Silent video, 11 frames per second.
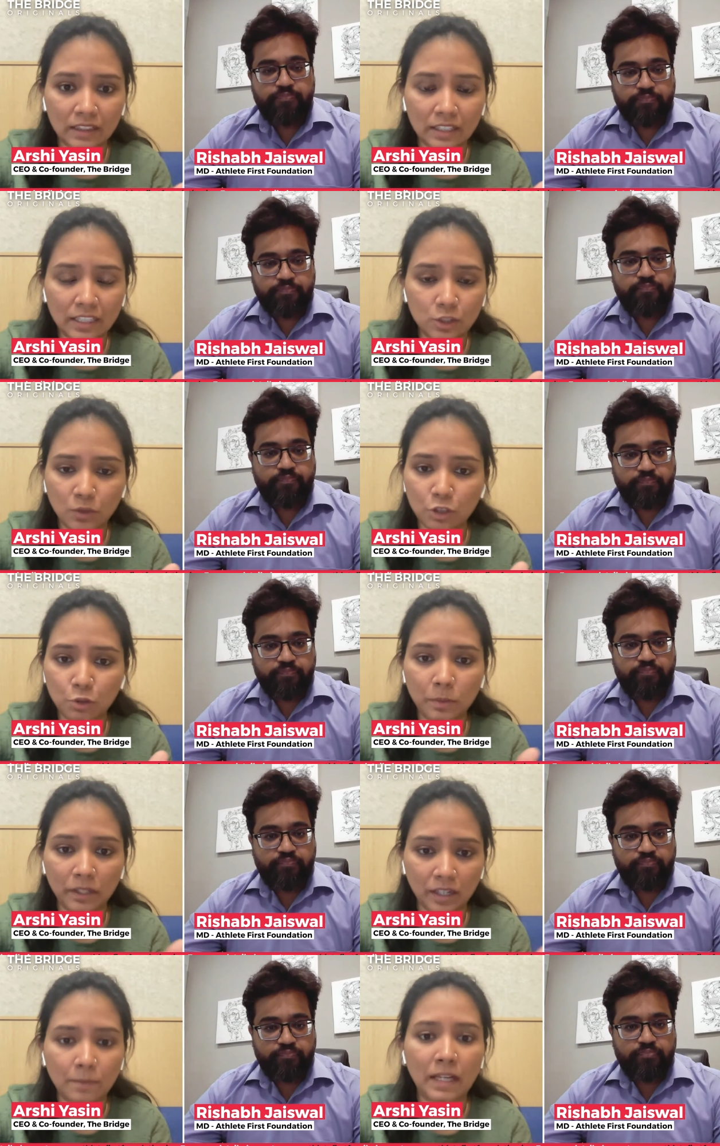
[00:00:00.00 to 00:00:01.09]
Speaker 1: athletes when
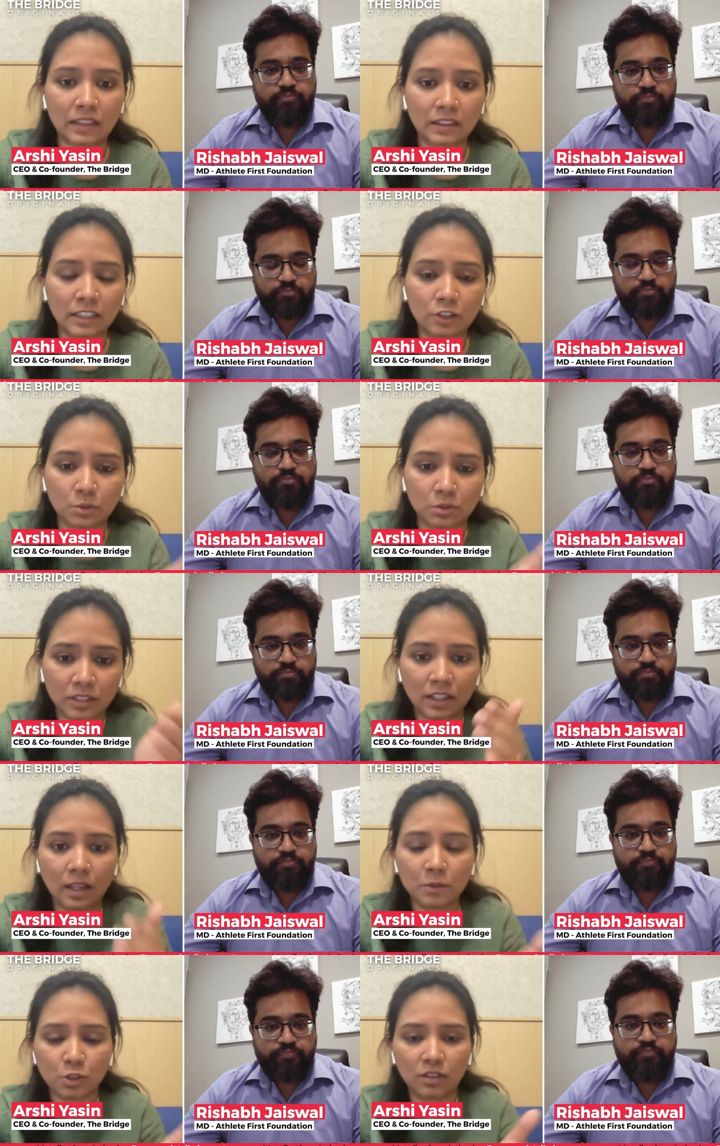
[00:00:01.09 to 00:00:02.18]
you pick up athletes? So
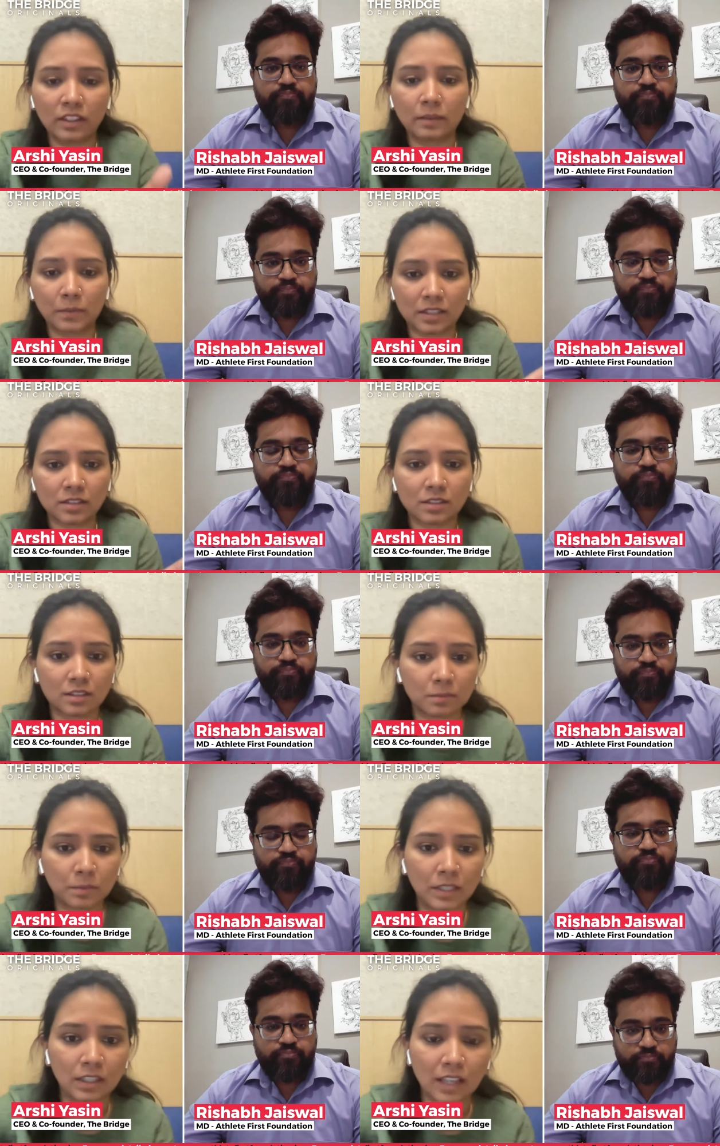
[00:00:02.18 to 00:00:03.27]
I'm sure there must
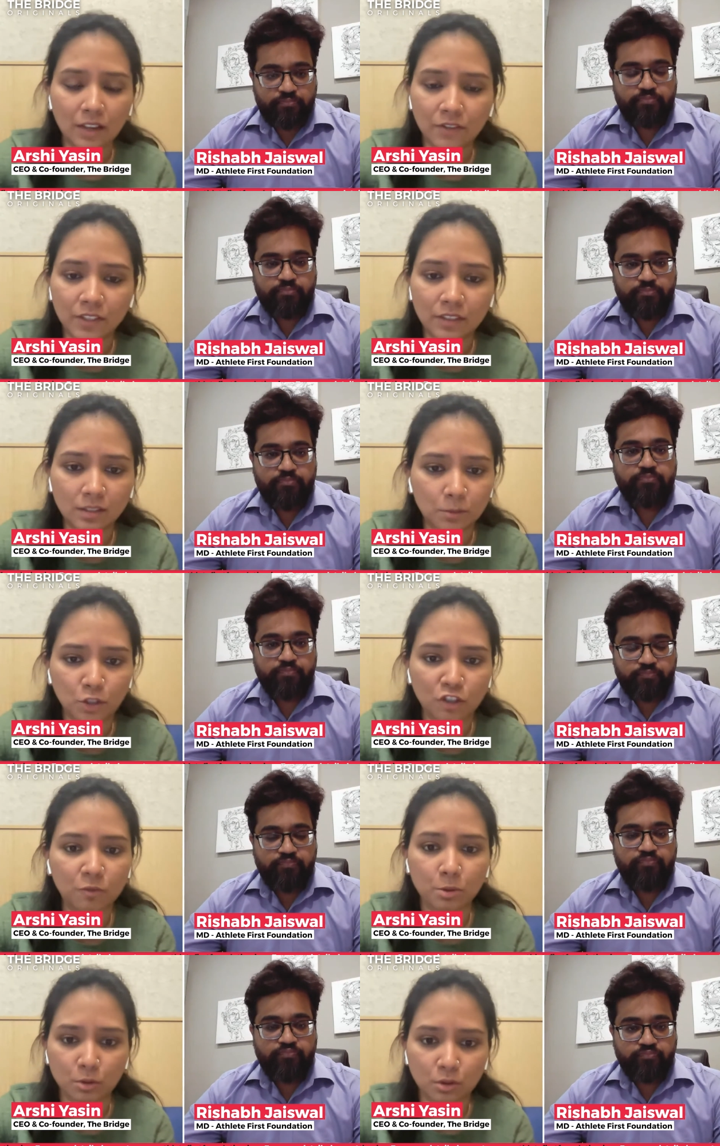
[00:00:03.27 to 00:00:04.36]
be having some
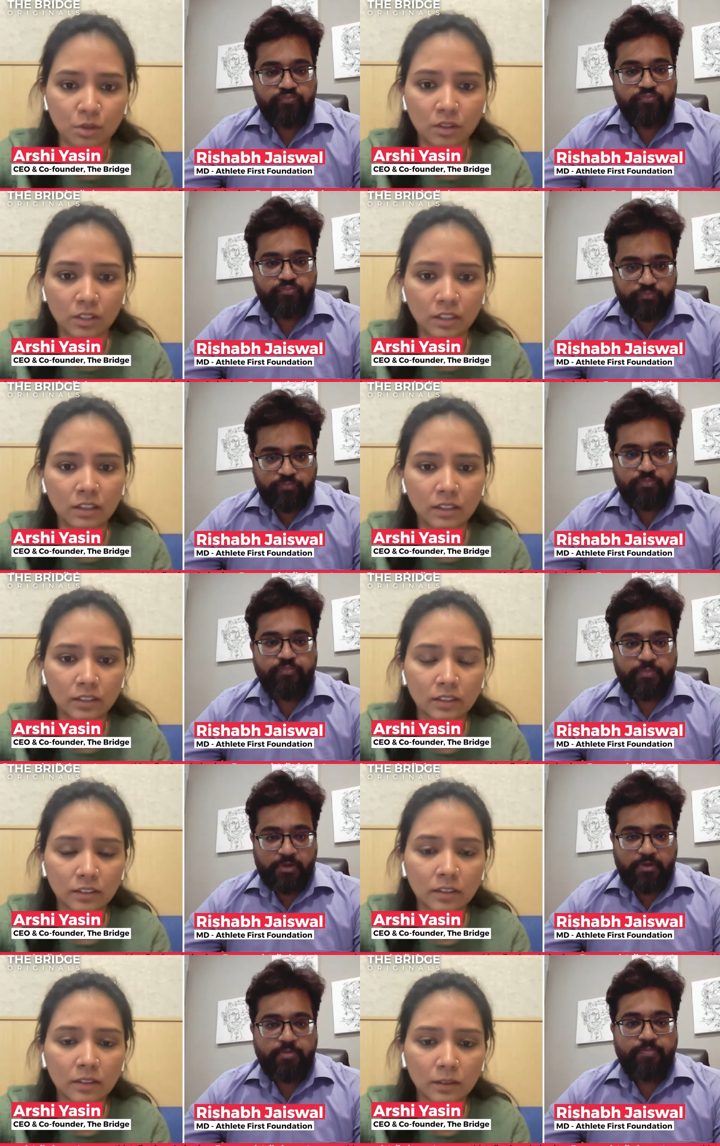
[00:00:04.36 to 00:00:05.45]
sort of protocol.
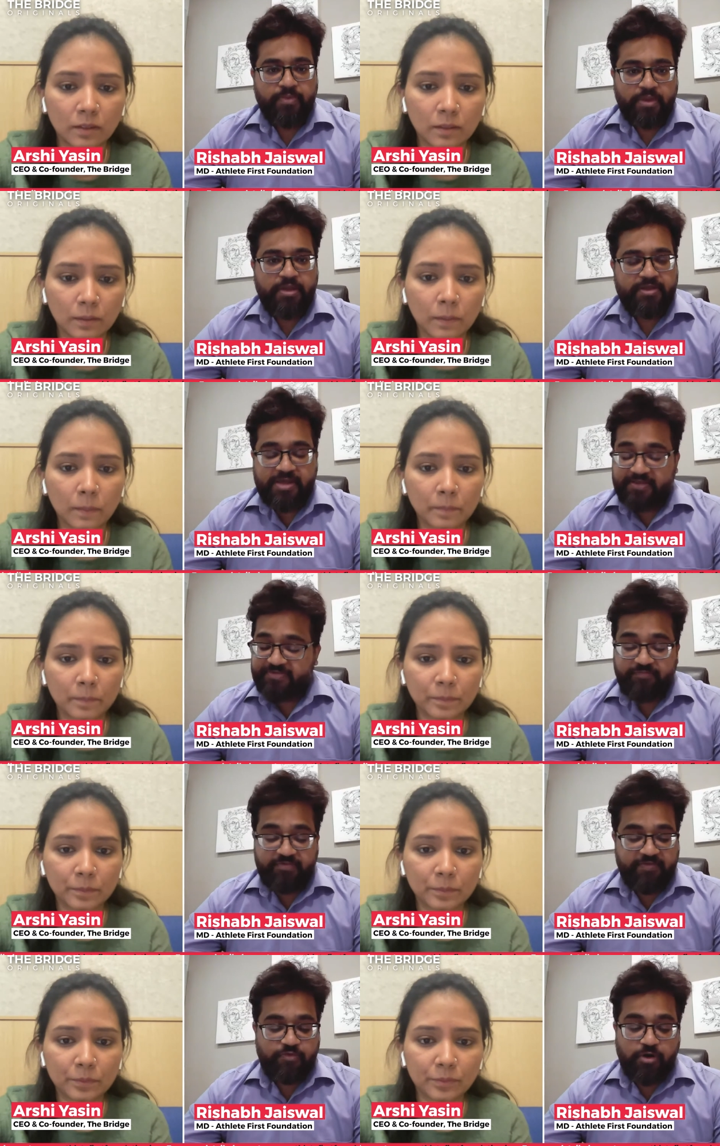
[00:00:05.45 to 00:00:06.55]
Speaker 2: Yes, and
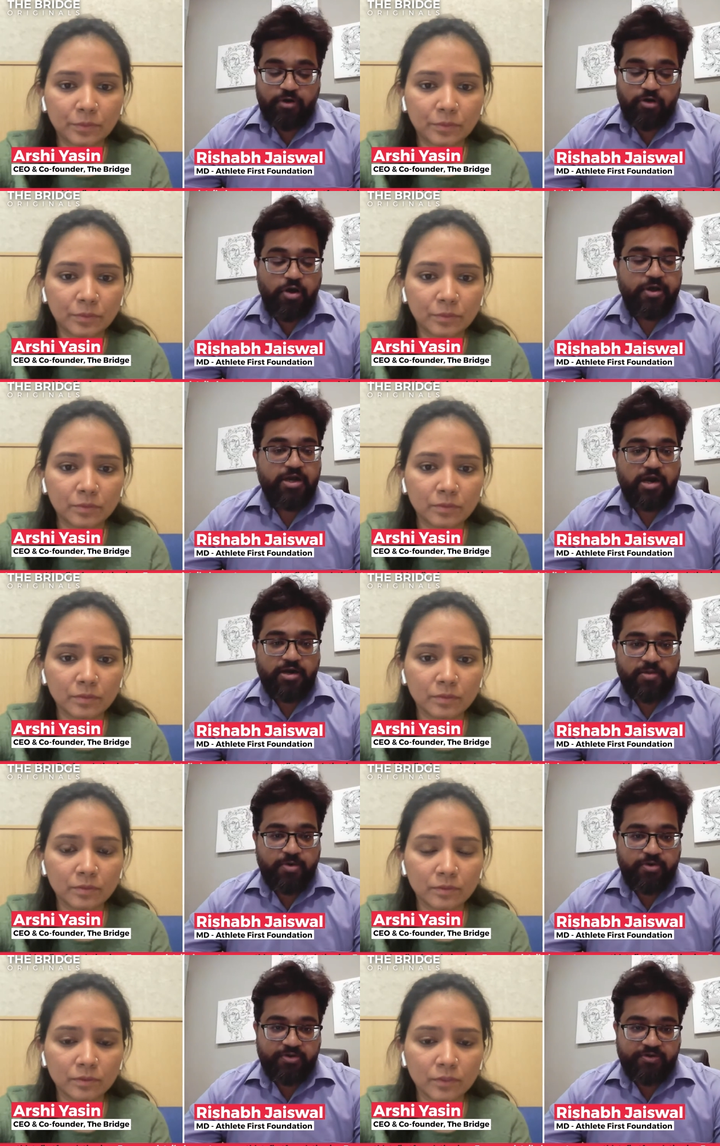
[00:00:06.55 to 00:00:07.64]
we've thought long and hard
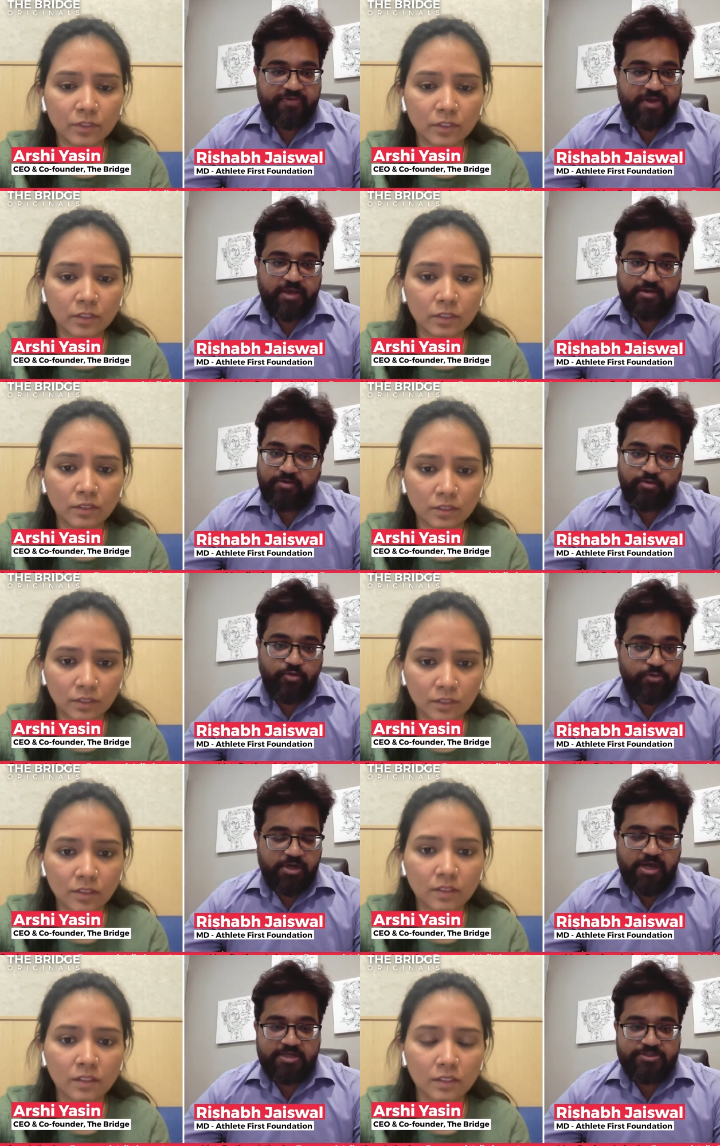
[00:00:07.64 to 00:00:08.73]
about this again, you know, over the
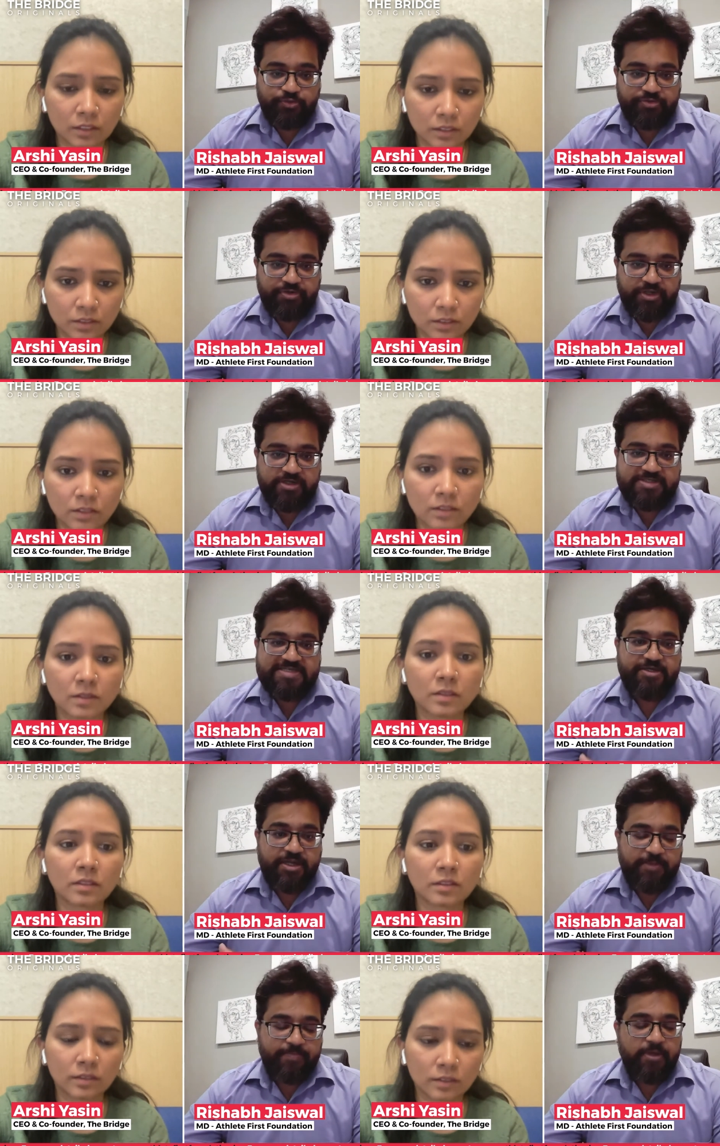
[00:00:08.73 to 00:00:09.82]
last 2-3 years as a
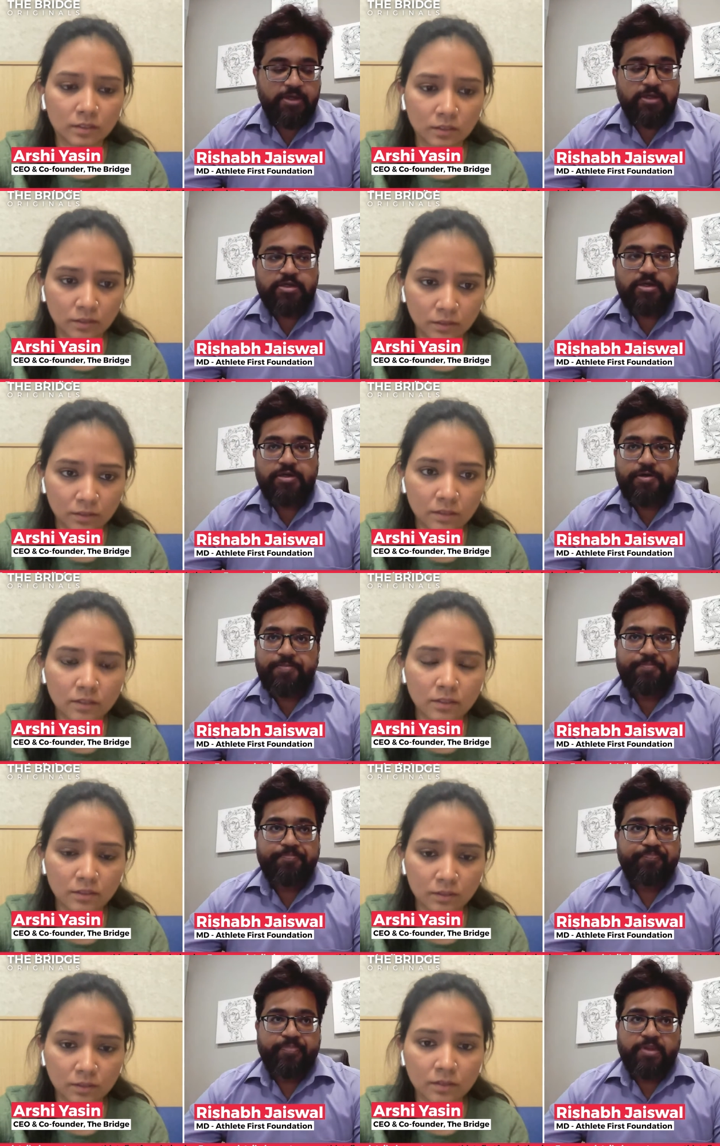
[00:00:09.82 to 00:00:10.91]
team.
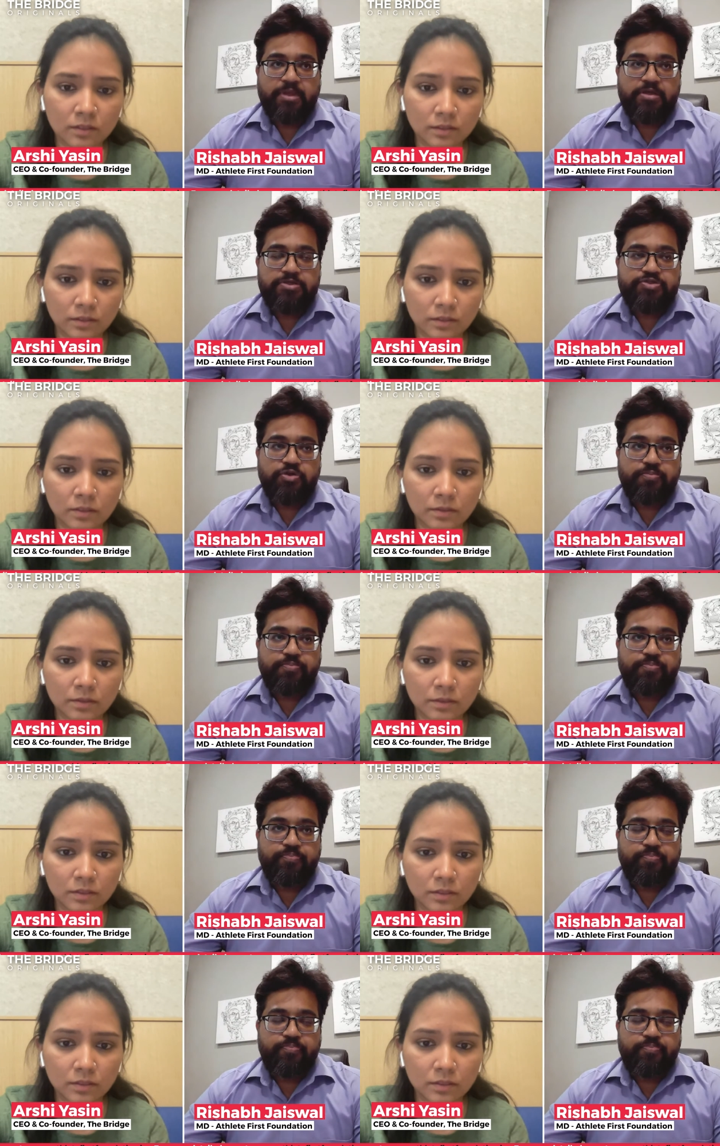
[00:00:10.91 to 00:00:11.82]
So